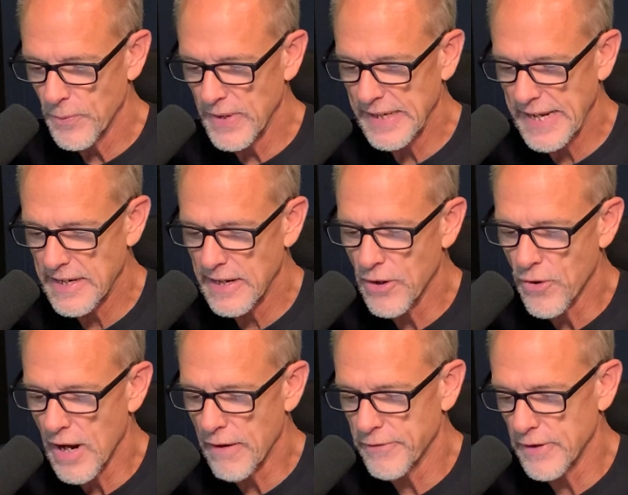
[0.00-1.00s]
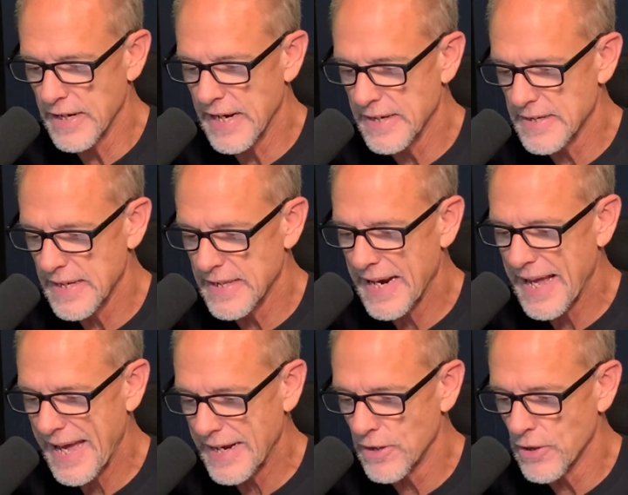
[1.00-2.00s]
We landed in Crawford and I said that I
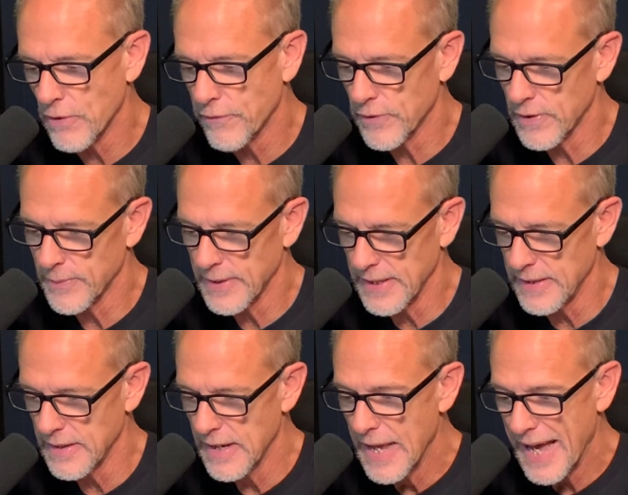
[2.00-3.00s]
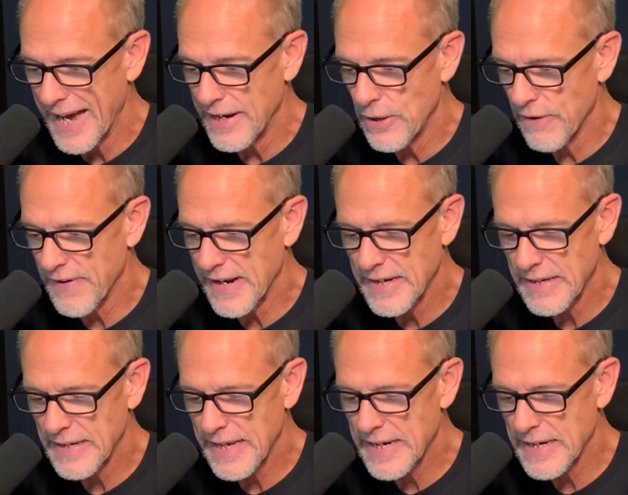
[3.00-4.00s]
had to go for a run. I knew if I
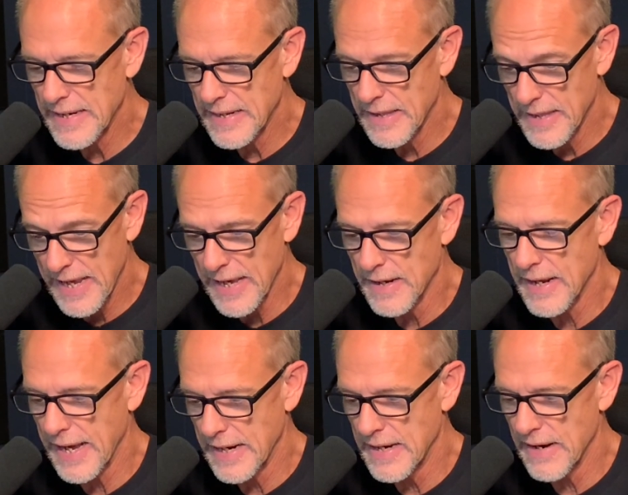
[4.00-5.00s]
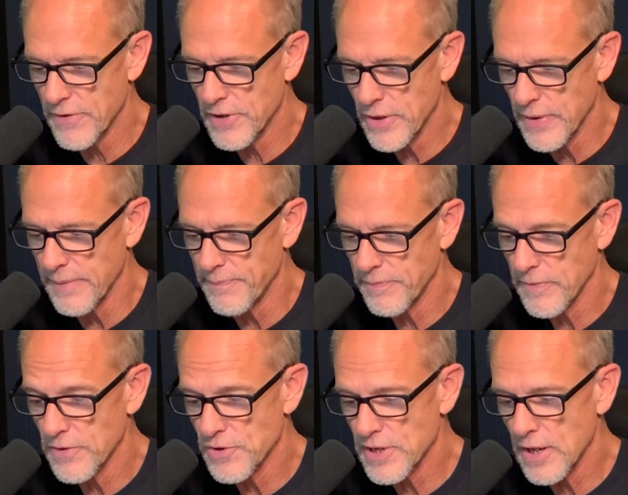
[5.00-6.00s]
didn't get it in then, I'd never do it.
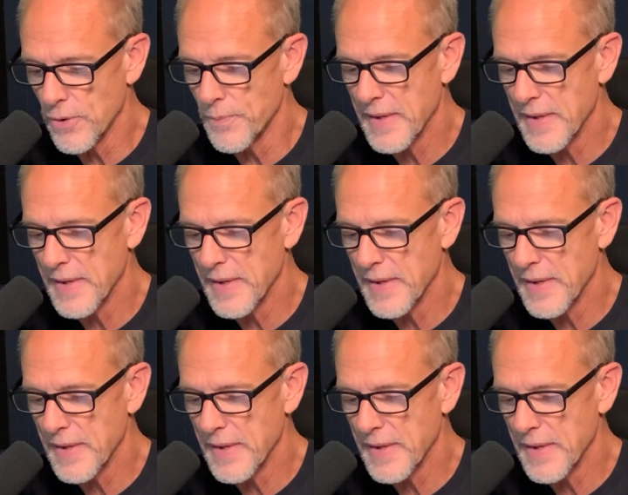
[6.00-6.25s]
So,